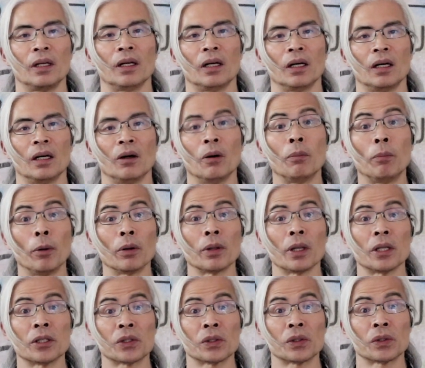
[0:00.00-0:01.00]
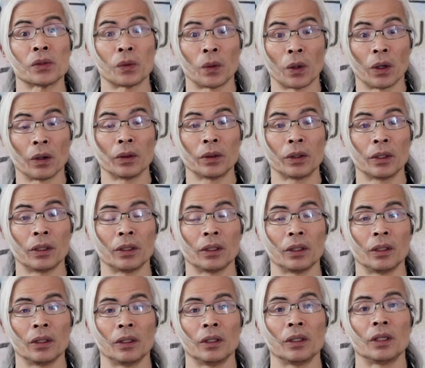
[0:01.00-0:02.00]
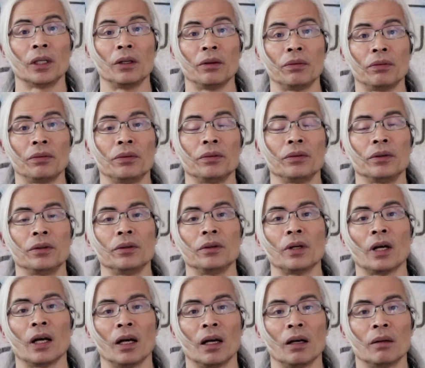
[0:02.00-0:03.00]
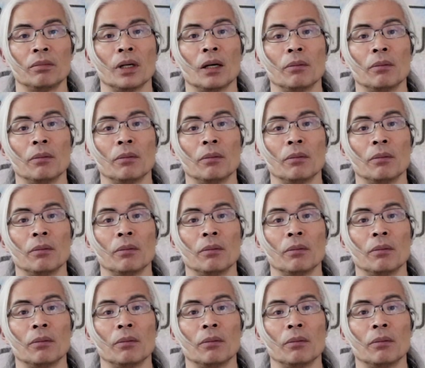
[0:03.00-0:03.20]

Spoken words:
opponent's throat if you have a